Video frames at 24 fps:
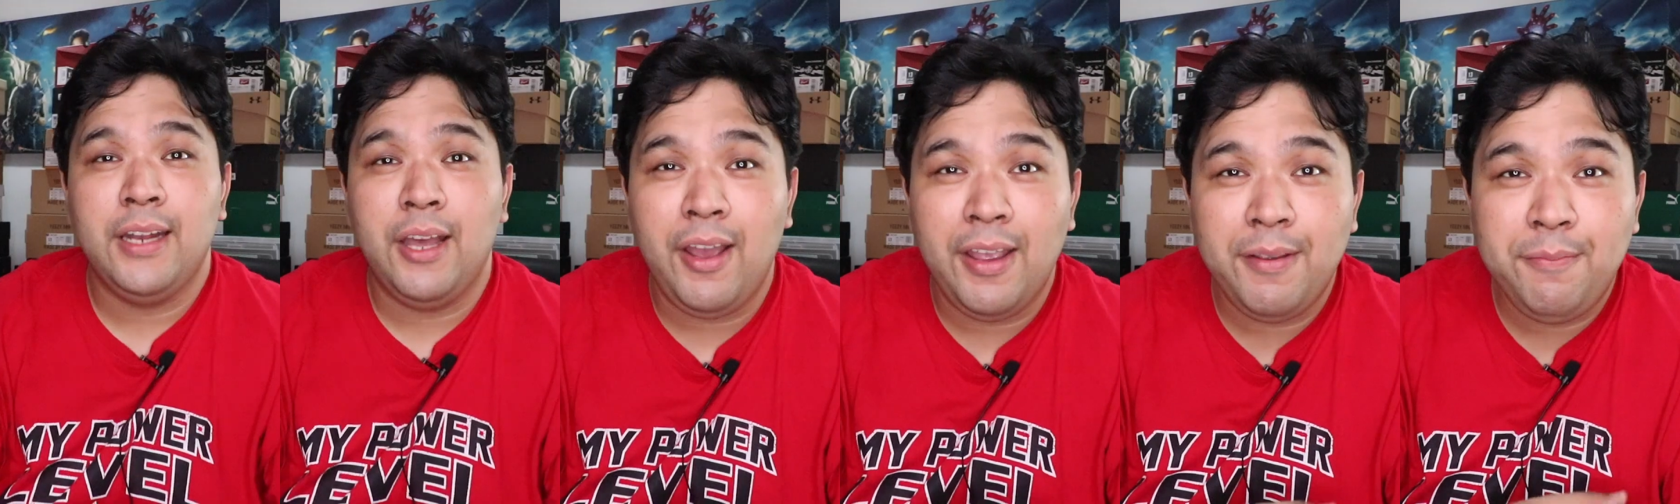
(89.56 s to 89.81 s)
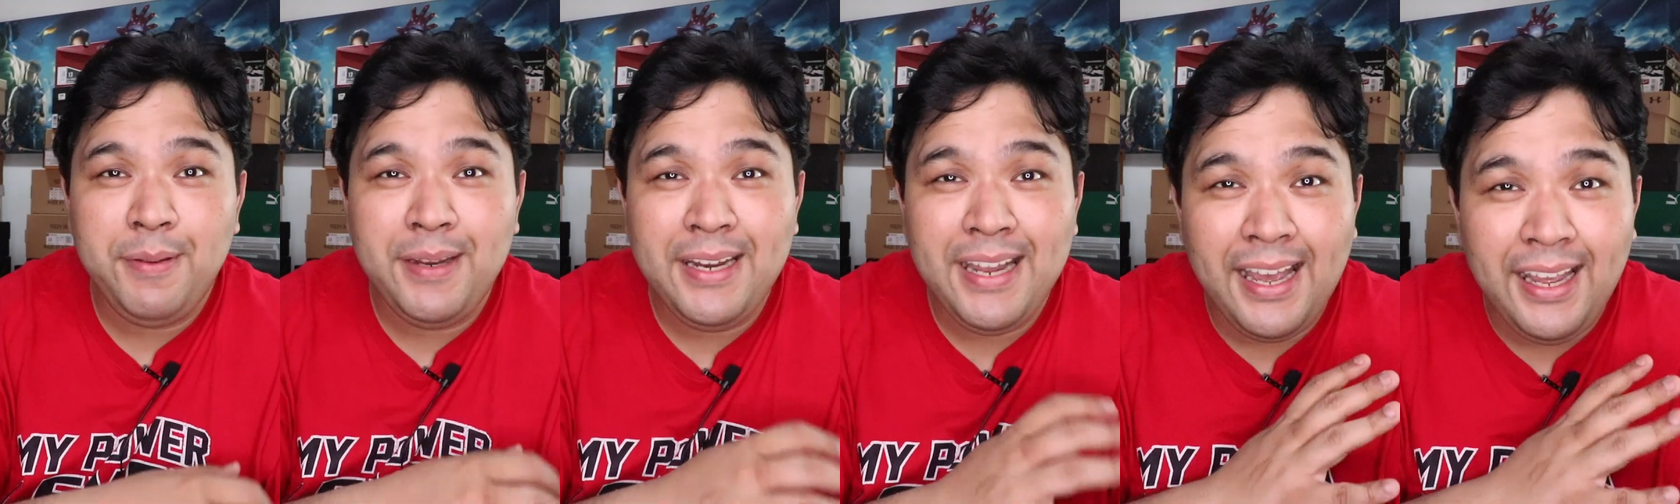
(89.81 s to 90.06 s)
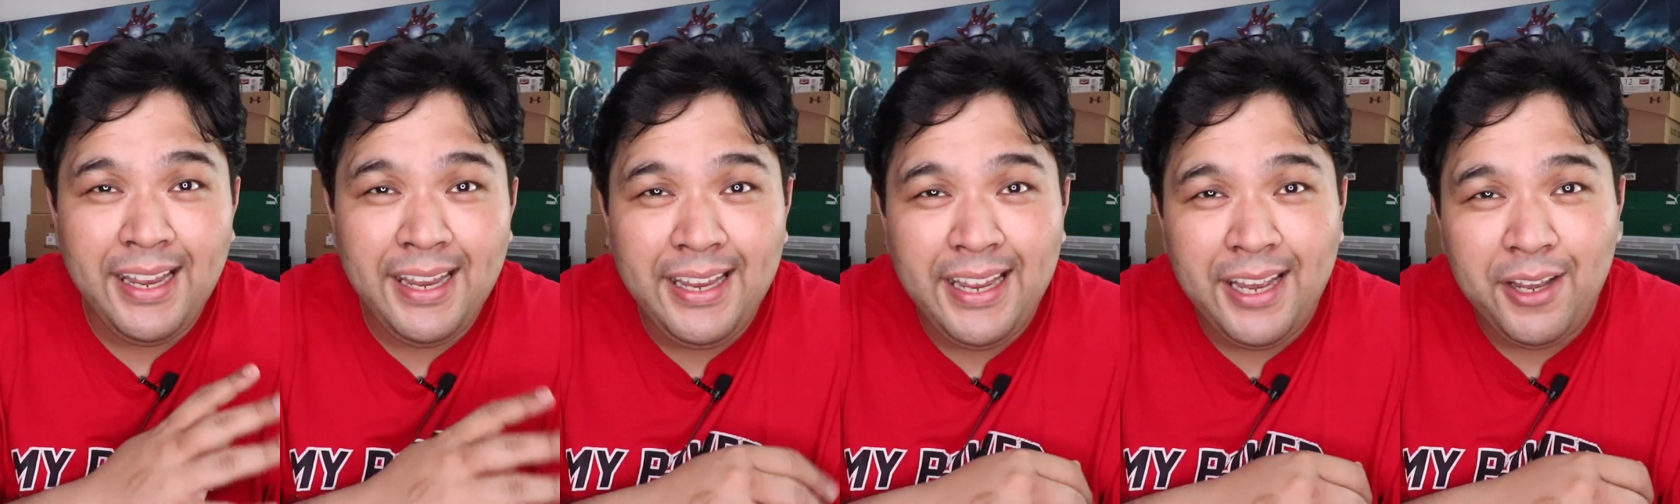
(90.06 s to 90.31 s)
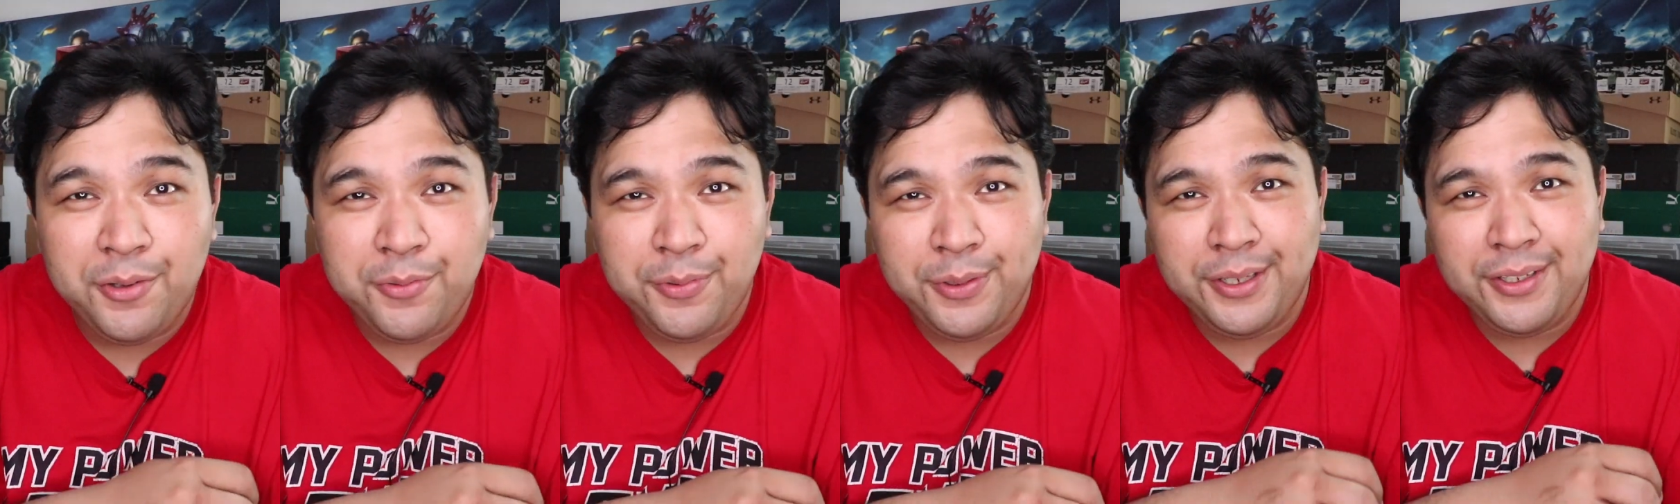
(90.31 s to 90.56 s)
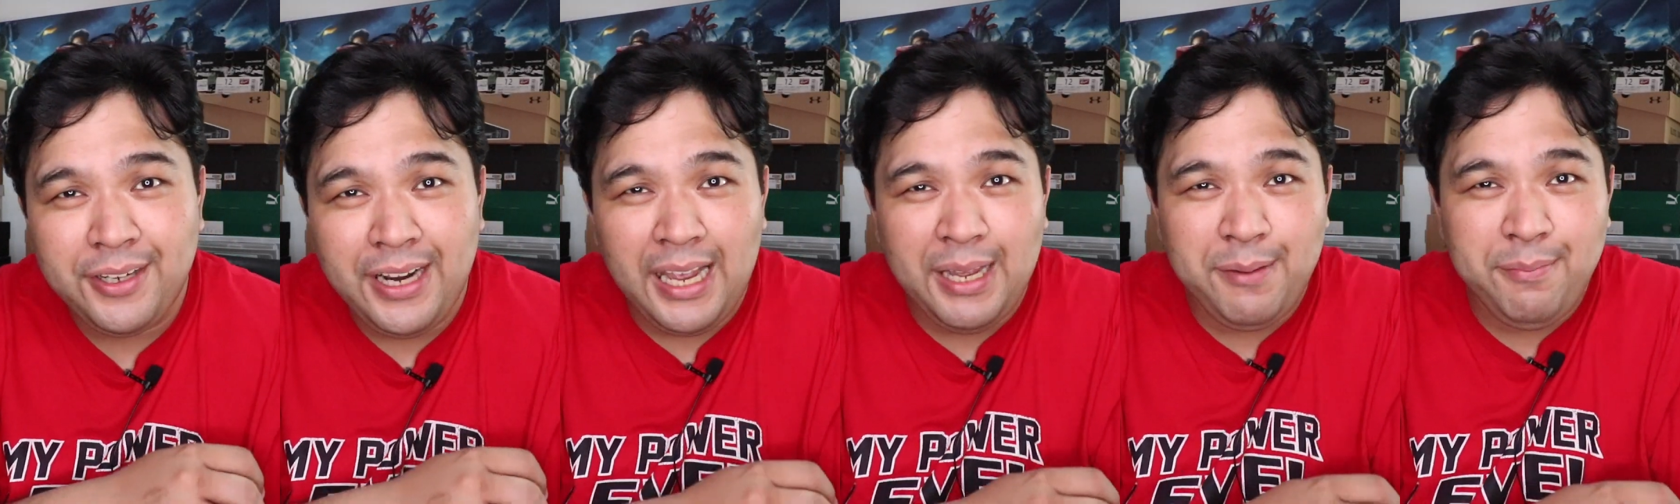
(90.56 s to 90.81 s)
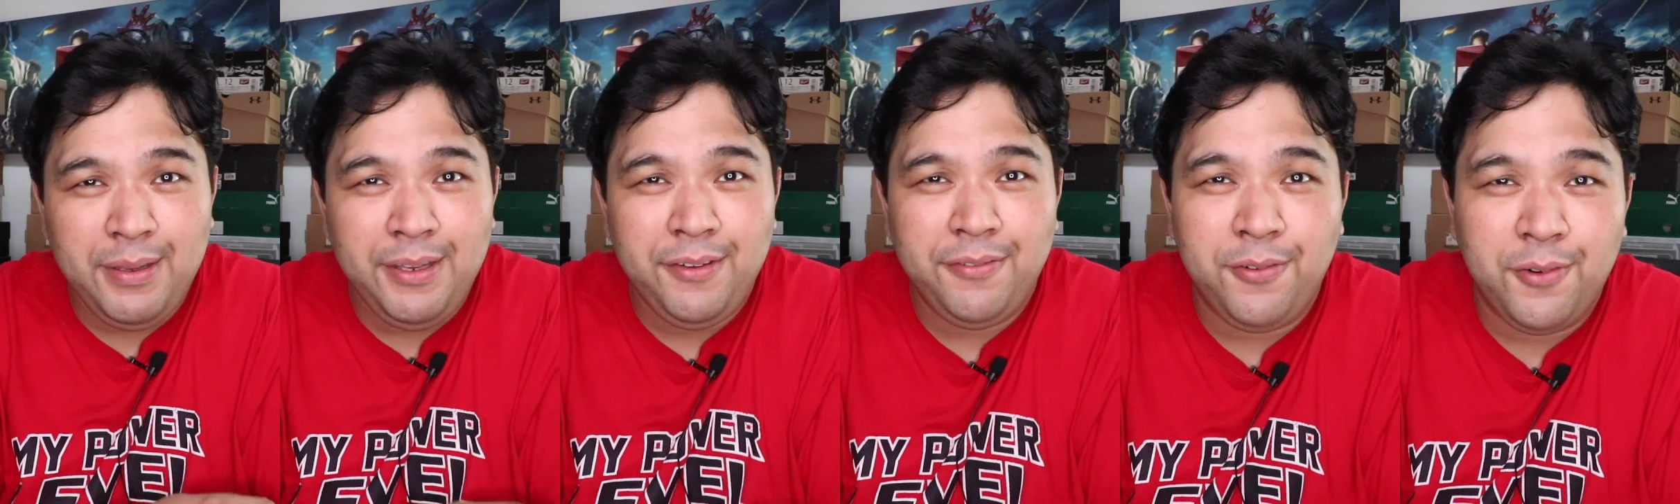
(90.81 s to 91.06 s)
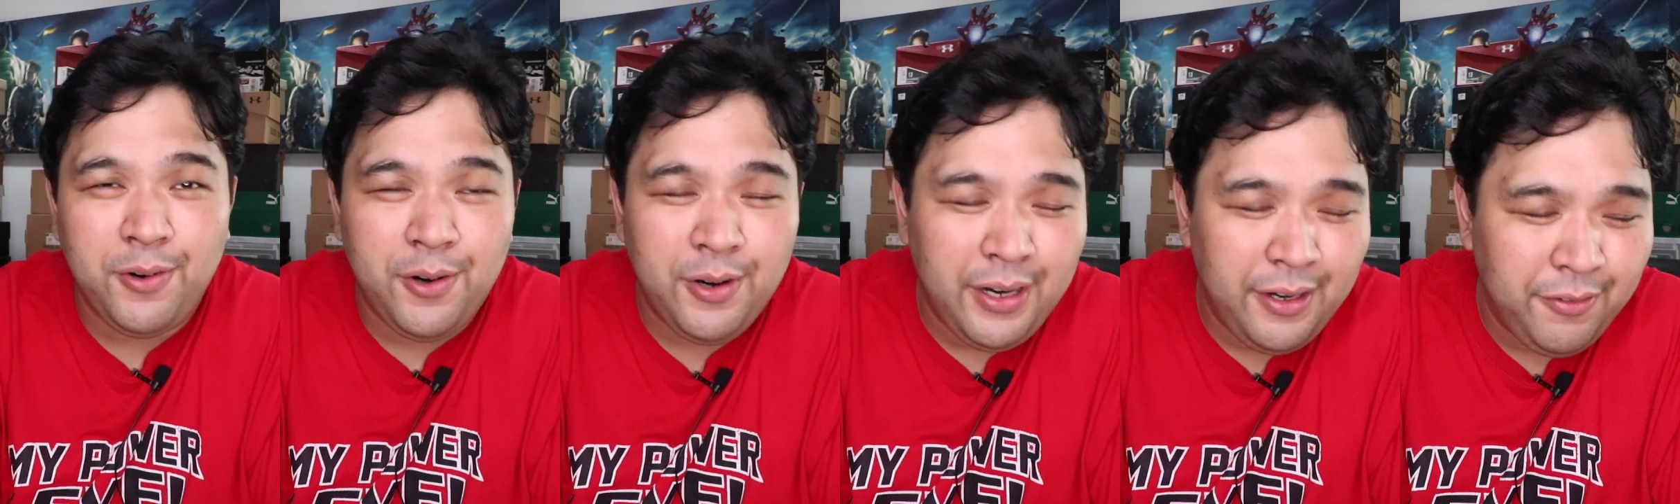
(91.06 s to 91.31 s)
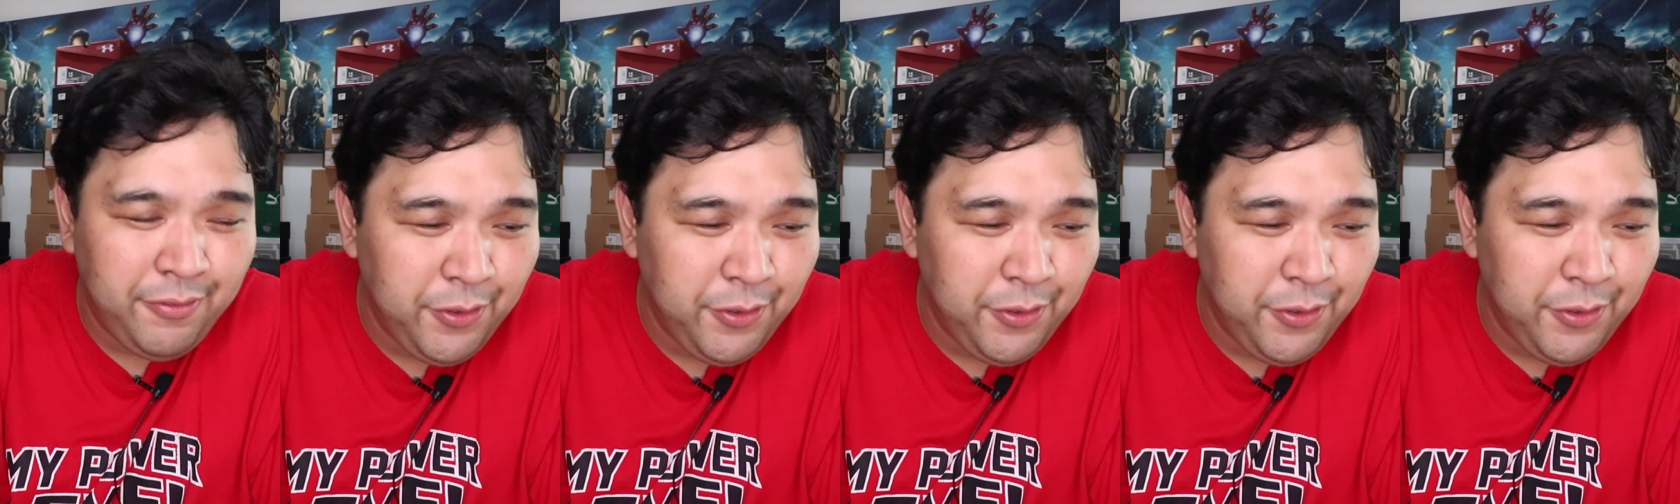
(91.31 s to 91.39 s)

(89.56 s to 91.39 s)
Now, I've been hanging out with Rabbi for